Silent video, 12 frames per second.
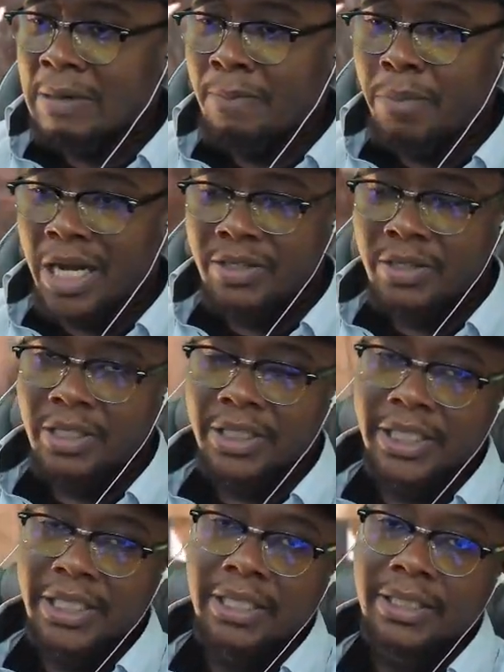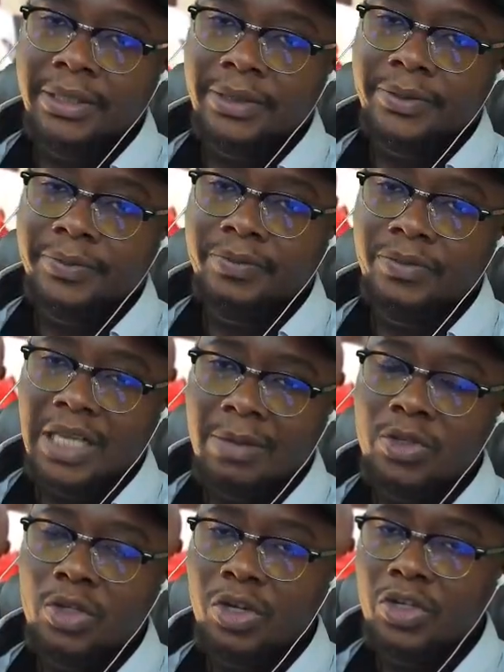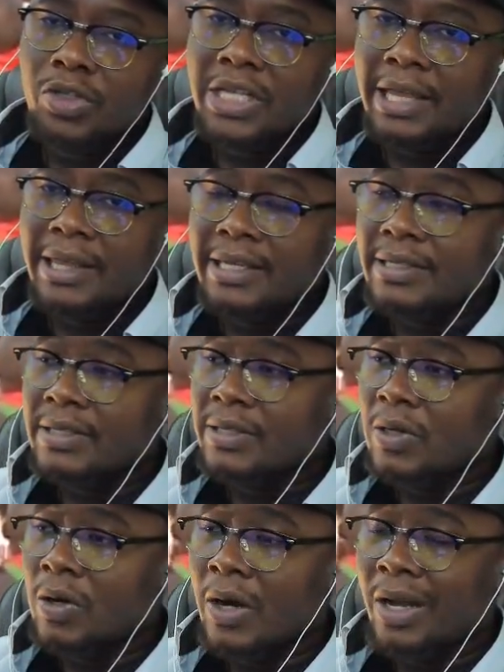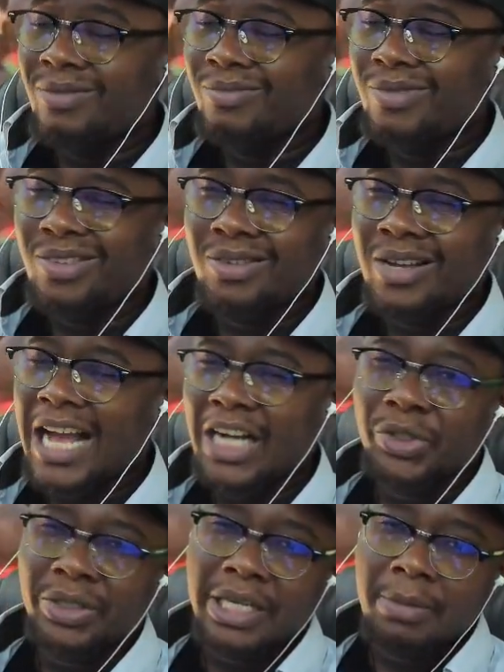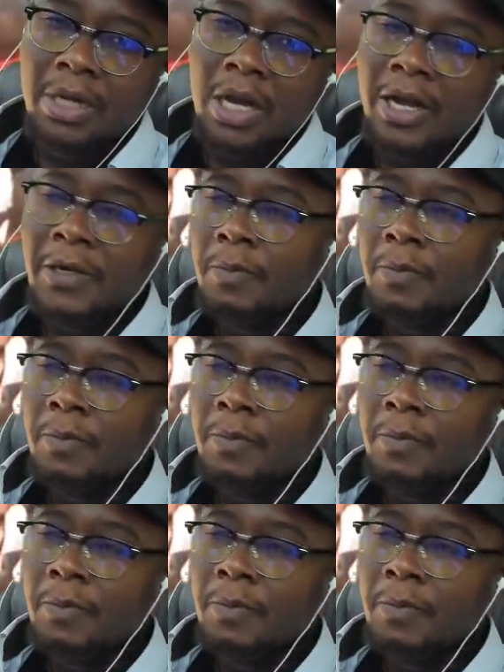Personally, I'm sorry to say this, actually I'm not.